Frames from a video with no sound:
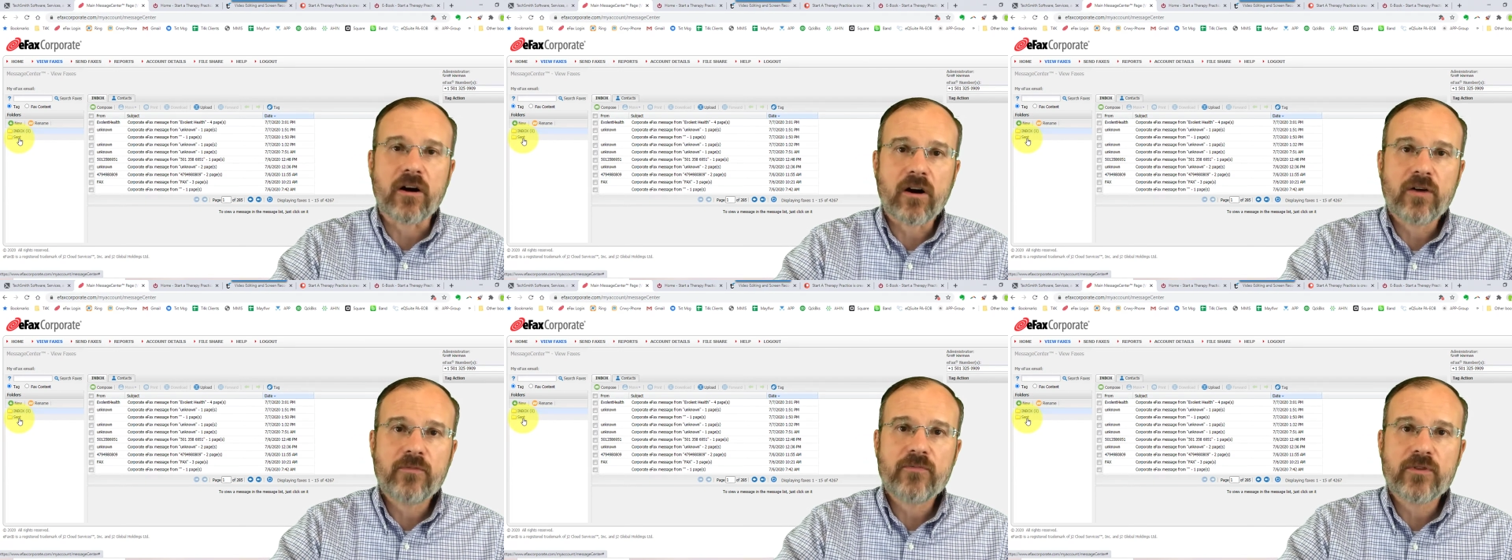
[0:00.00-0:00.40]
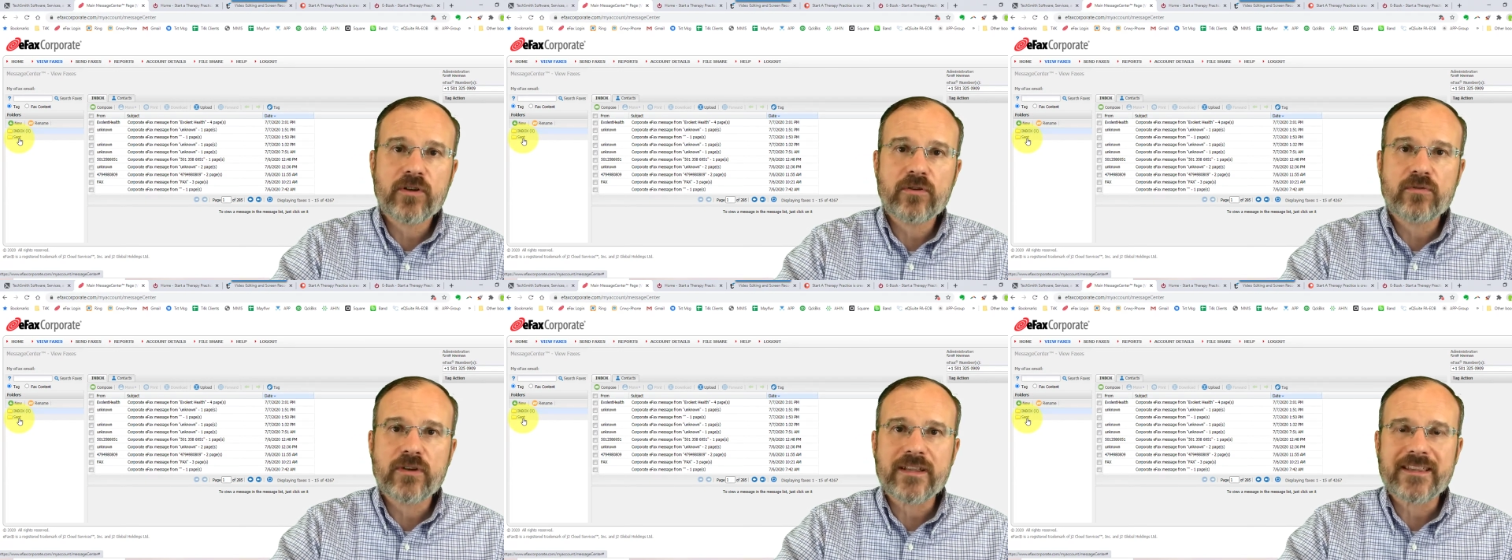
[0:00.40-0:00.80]

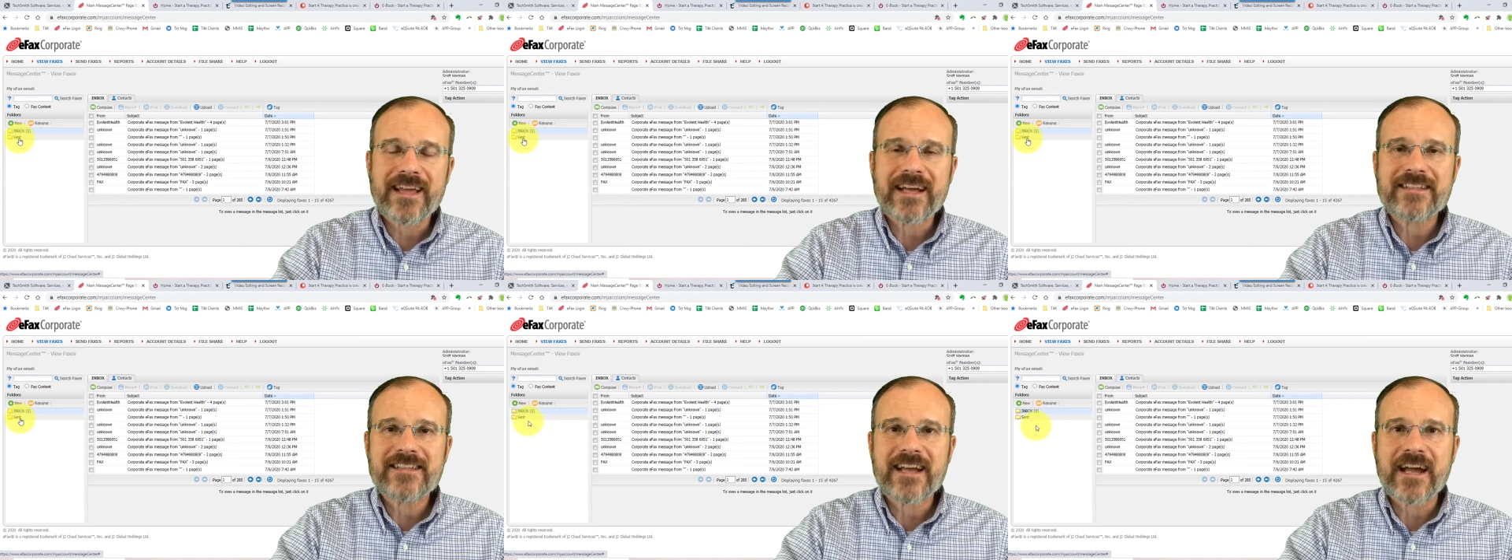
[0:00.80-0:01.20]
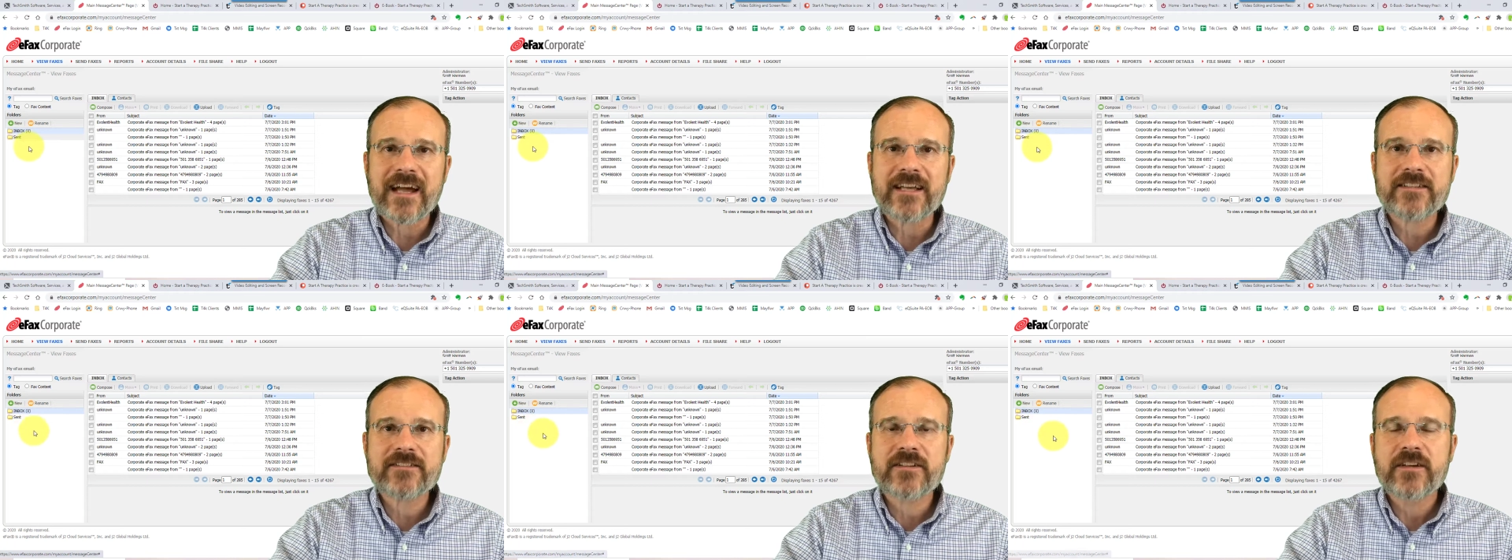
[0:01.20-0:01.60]
offload that
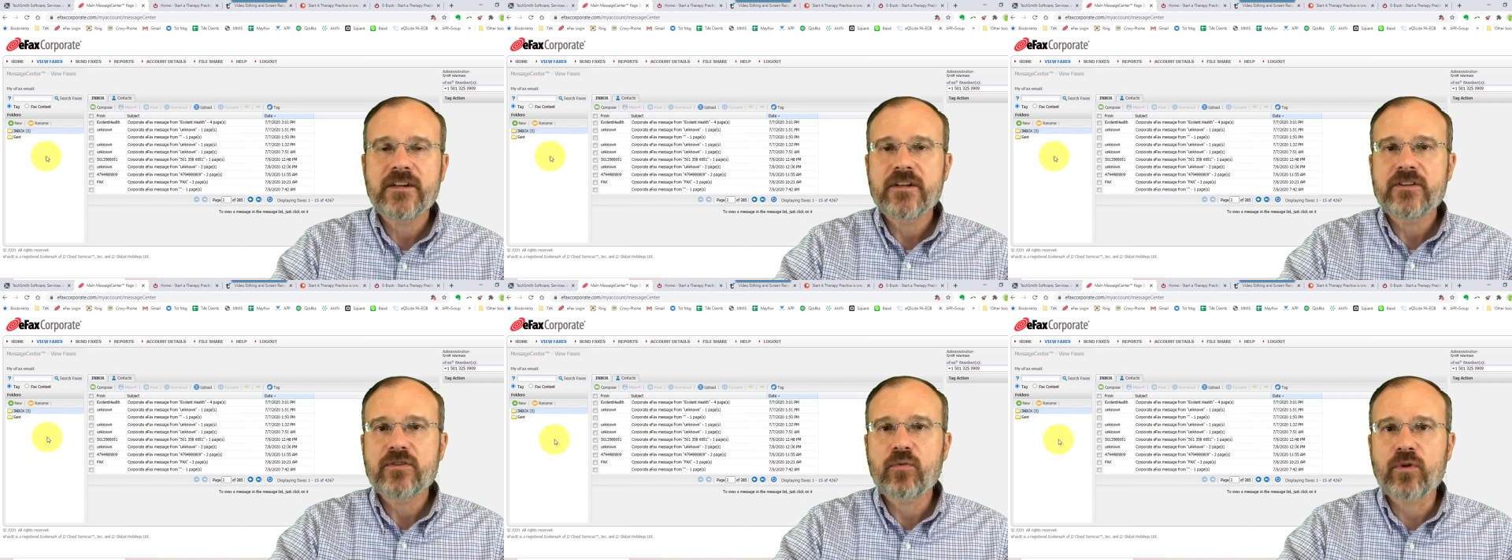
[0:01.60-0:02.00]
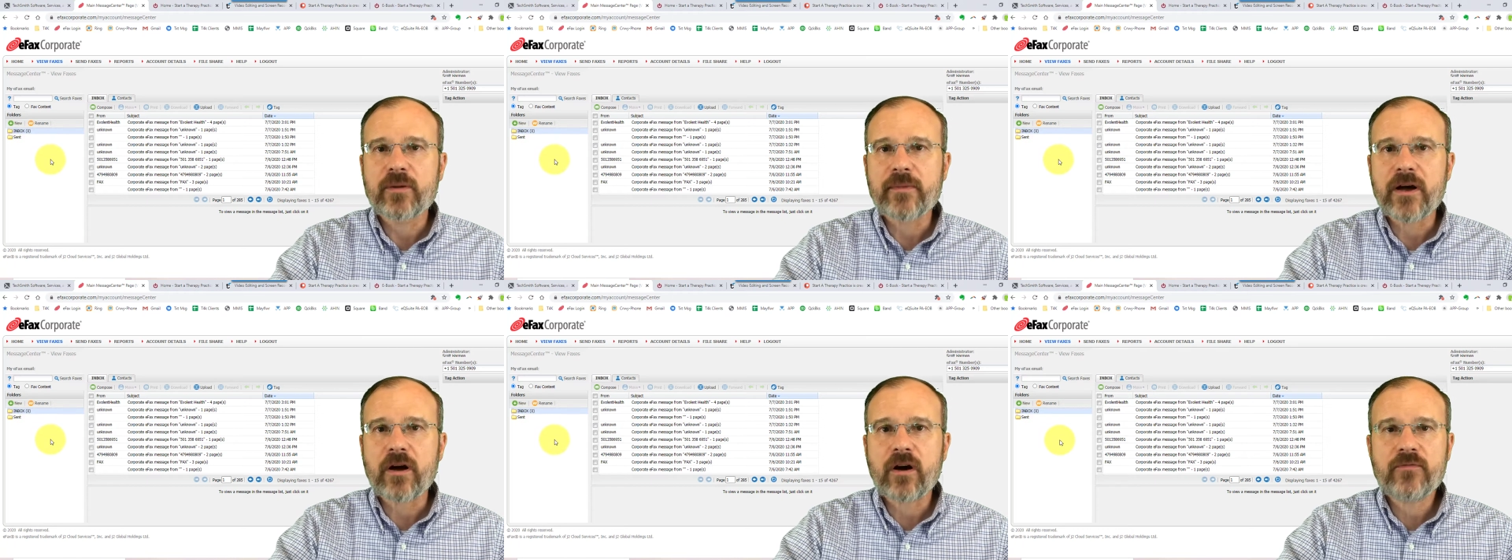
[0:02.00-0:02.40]
task to one of
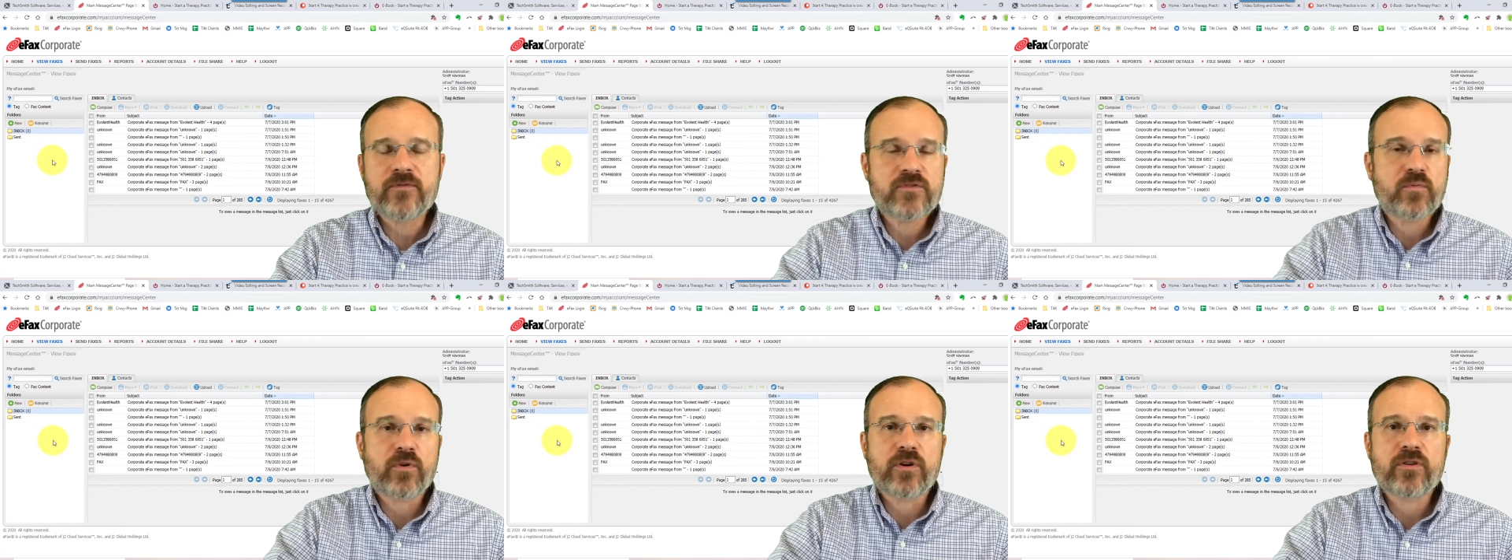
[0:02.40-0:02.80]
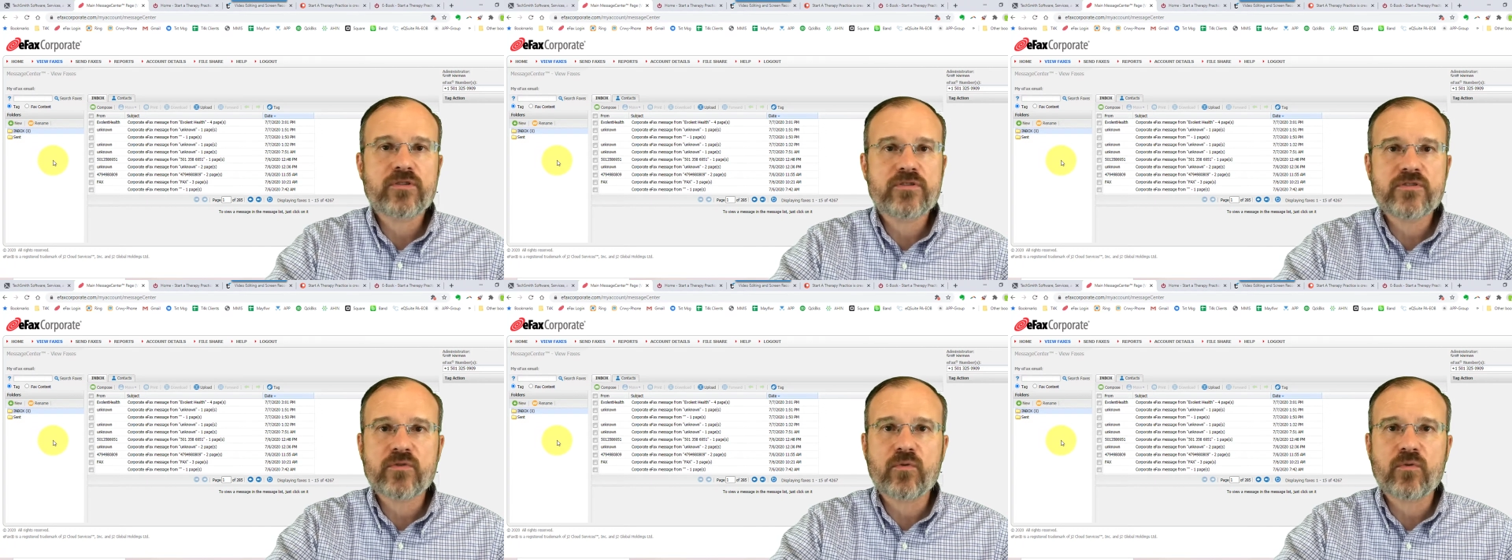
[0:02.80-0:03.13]
my office workers,